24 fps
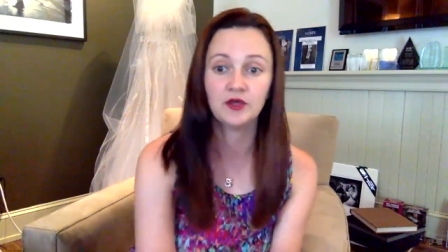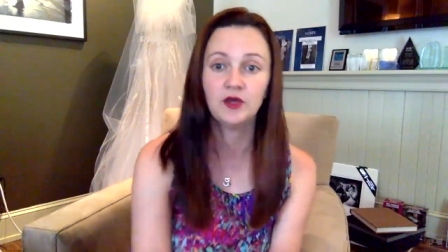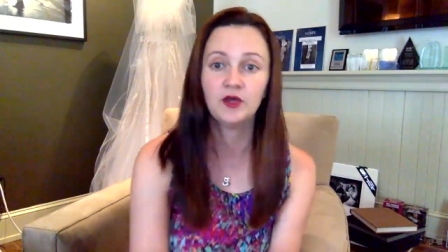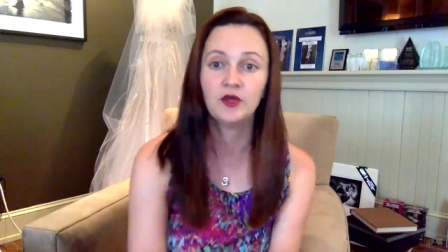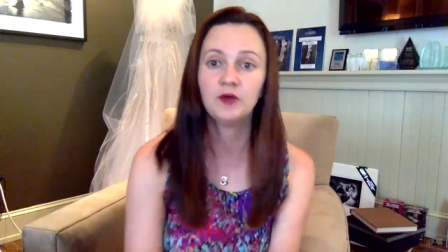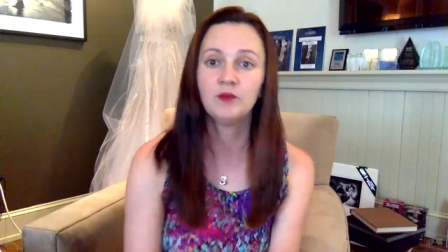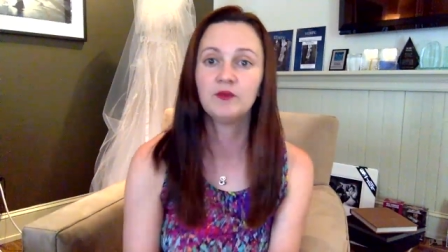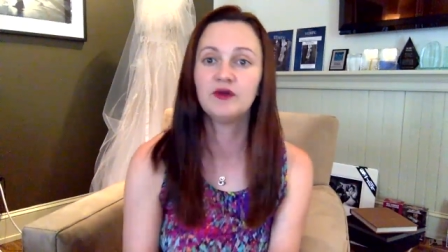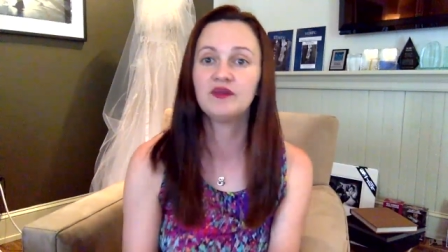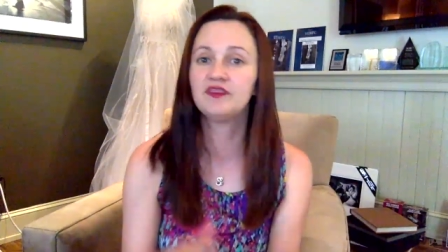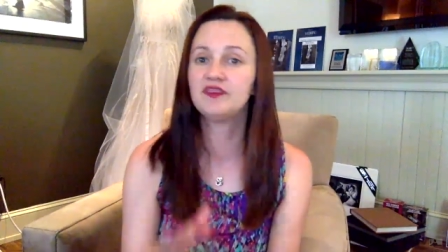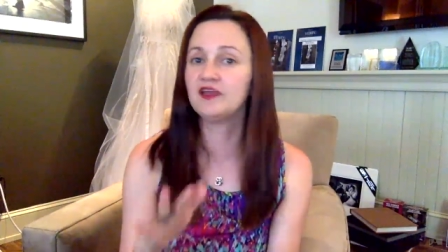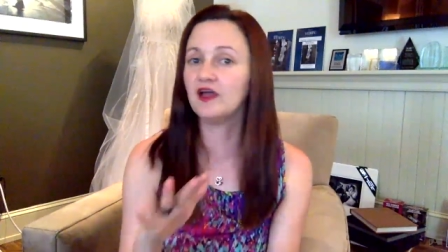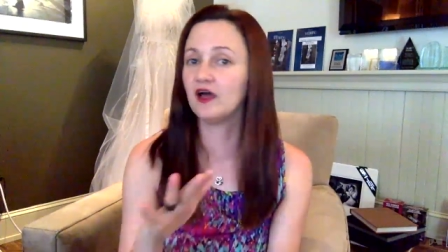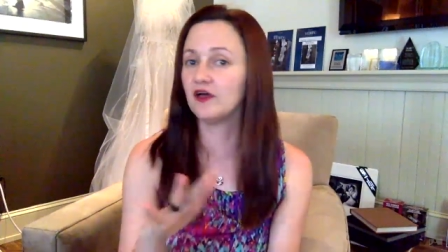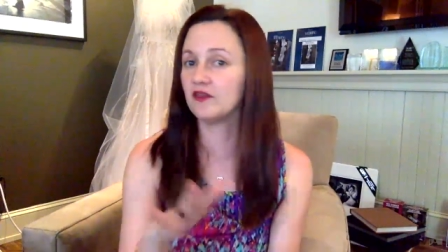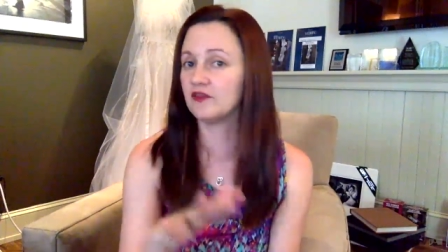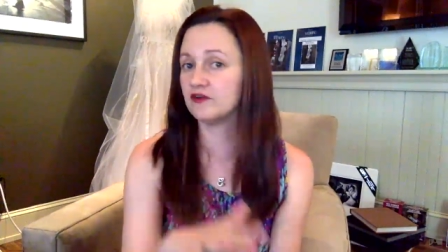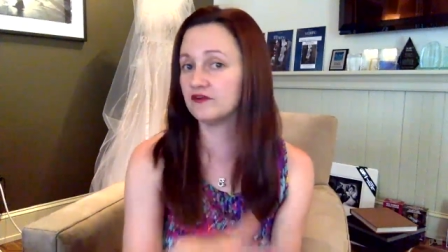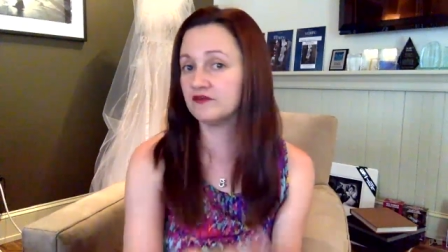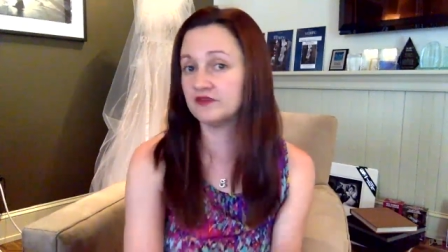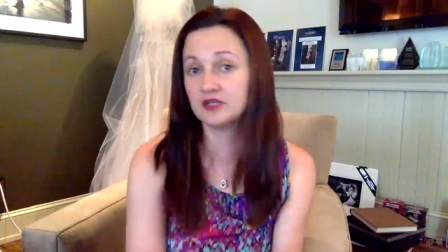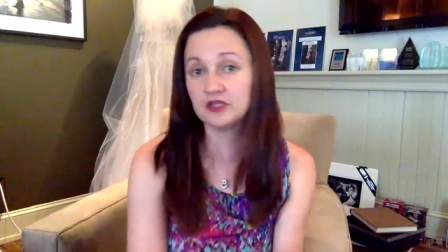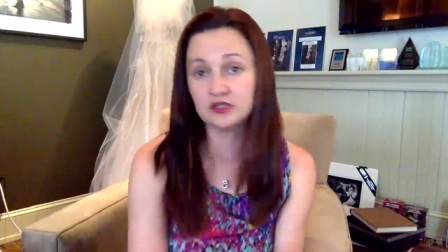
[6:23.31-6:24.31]
with the other
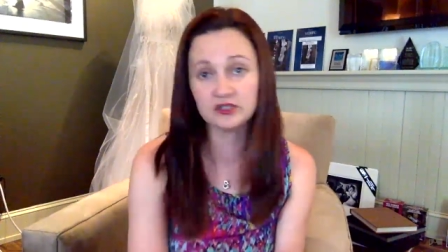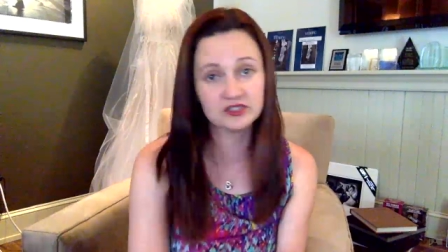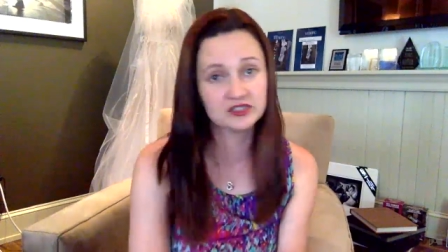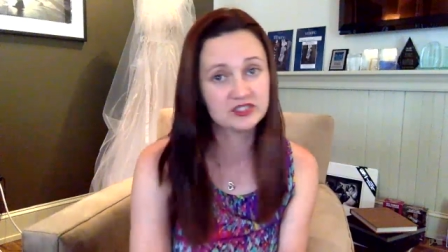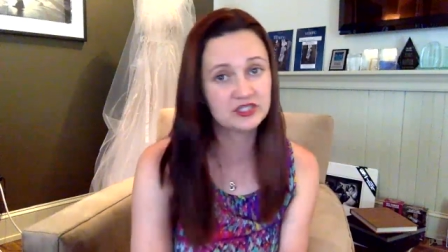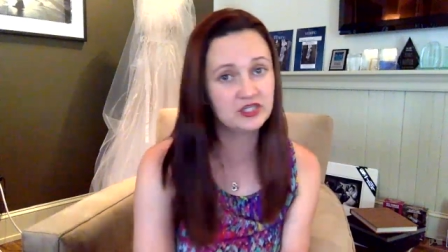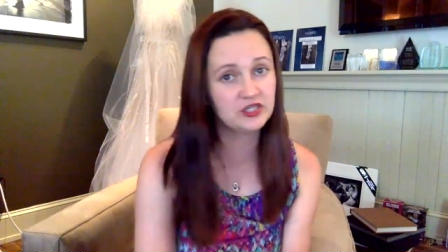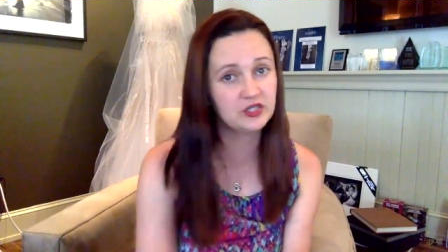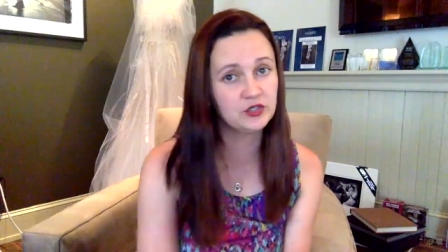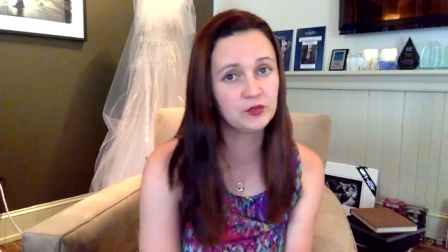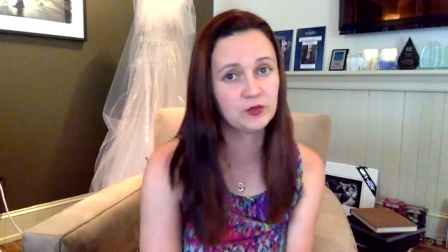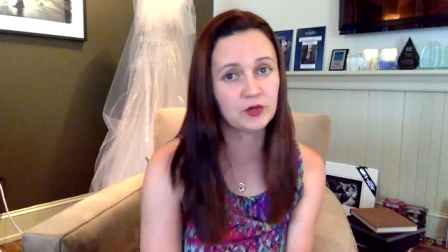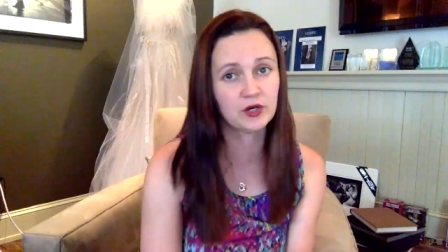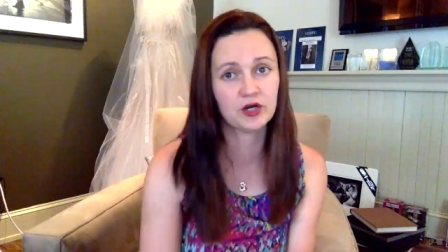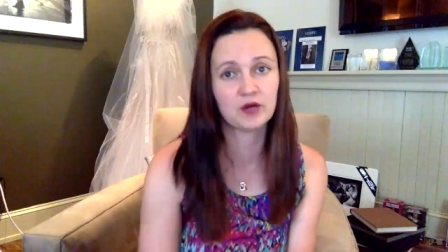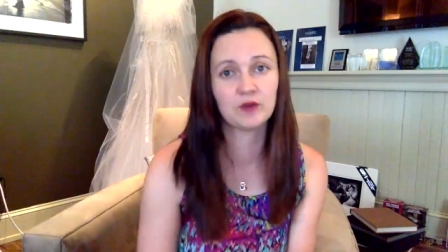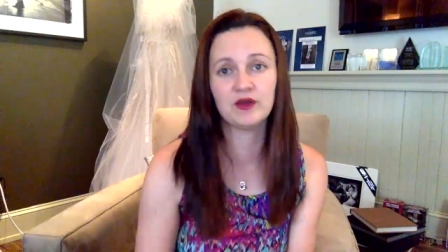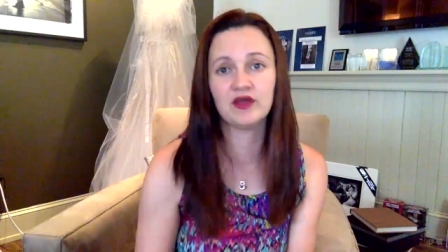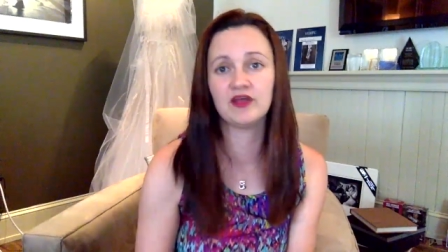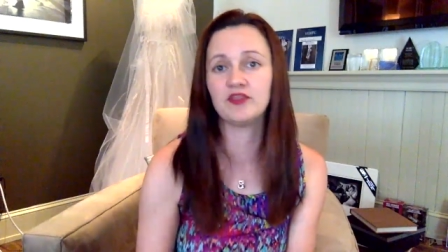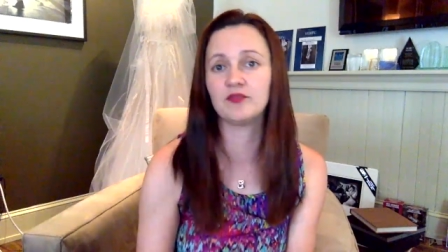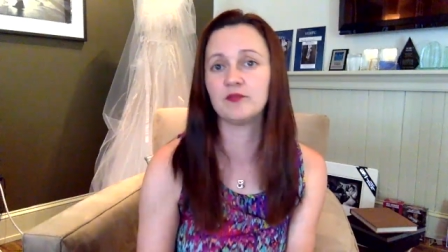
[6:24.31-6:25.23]
vendors that you work with,